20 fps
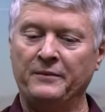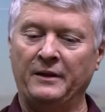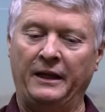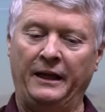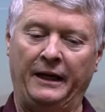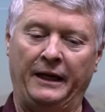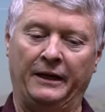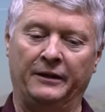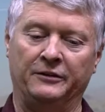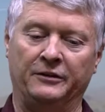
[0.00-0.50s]

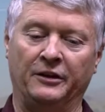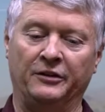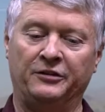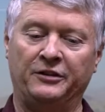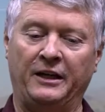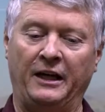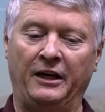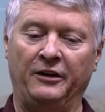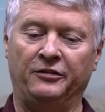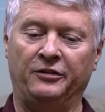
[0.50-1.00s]
And this
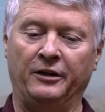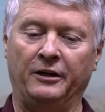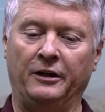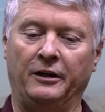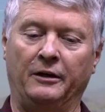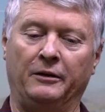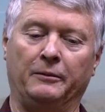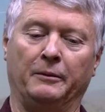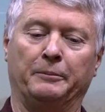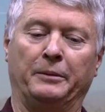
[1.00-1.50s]
case
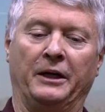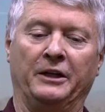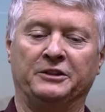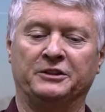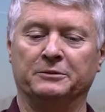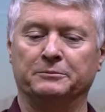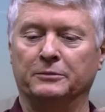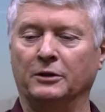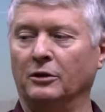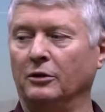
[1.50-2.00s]
here, a bunch
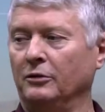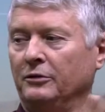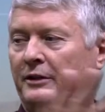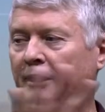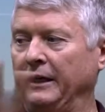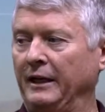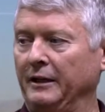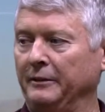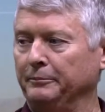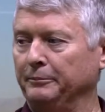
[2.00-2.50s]
of mold
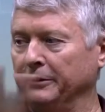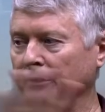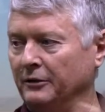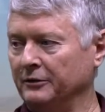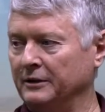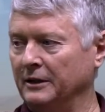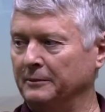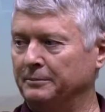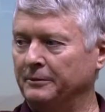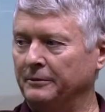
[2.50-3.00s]
had
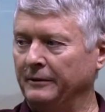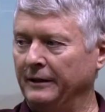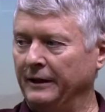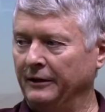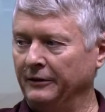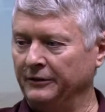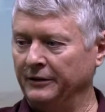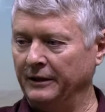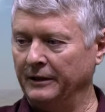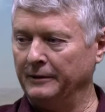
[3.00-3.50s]
built up
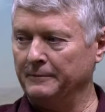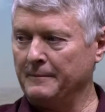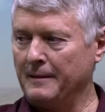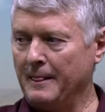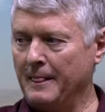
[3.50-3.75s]
around it.